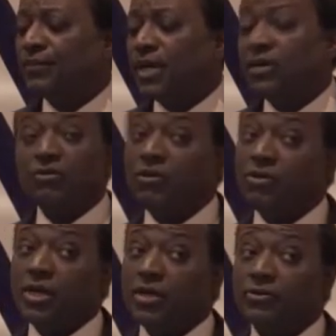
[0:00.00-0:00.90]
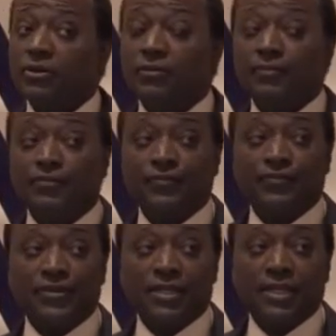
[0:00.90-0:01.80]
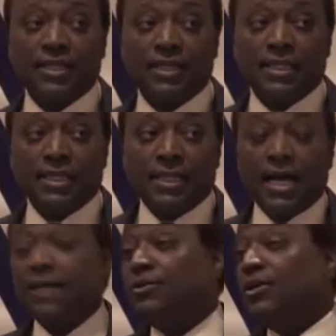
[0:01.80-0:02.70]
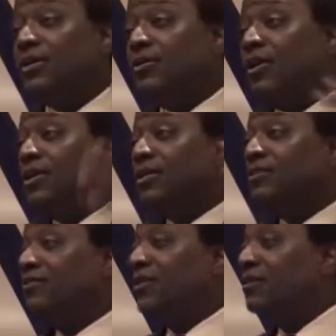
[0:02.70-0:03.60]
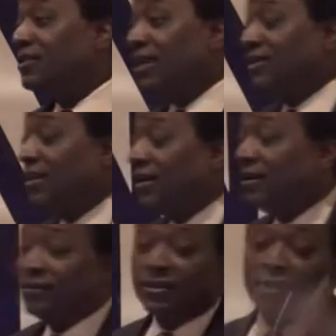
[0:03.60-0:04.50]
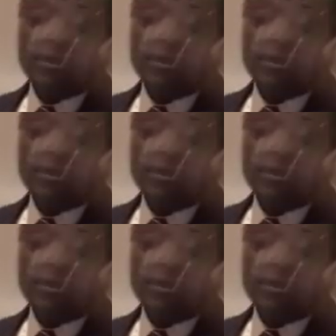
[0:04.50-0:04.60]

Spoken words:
I don't know the answer. I look at all these folks out there with their